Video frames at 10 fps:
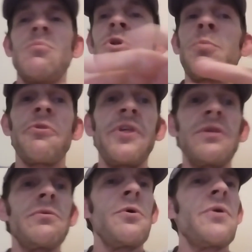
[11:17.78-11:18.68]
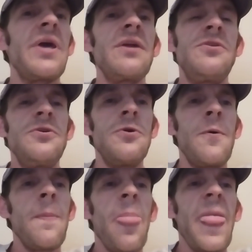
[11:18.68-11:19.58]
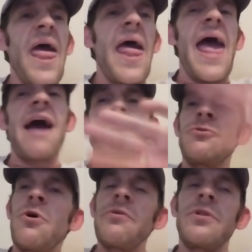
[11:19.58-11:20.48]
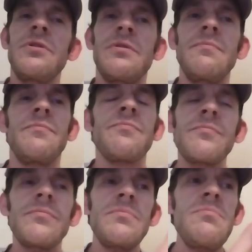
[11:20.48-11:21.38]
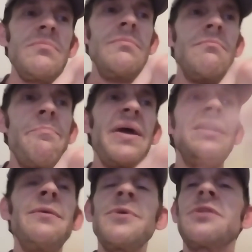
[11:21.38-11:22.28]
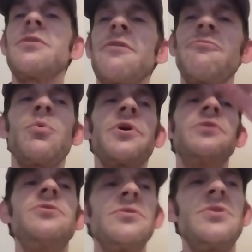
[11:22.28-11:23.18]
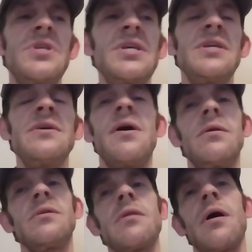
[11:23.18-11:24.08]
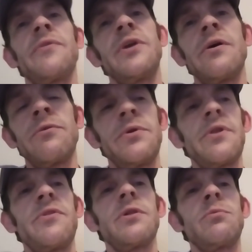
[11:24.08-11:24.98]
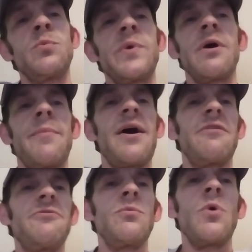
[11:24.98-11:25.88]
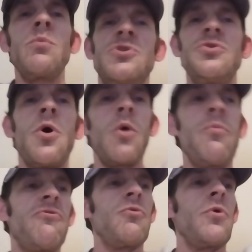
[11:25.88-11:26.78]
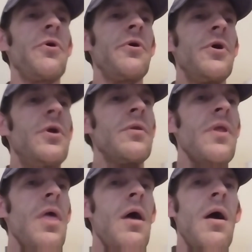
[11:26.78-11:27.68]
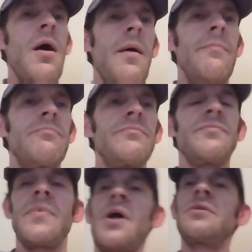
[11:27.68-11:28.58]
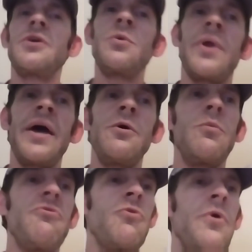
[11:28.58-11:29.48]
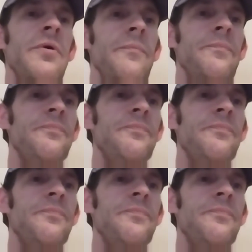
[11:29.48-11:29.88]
Multiple things are okay too. After all this pandemic stuff, what could you see on the other end of this when we come out of it? What would you hope for? I'll tell you what I hope for.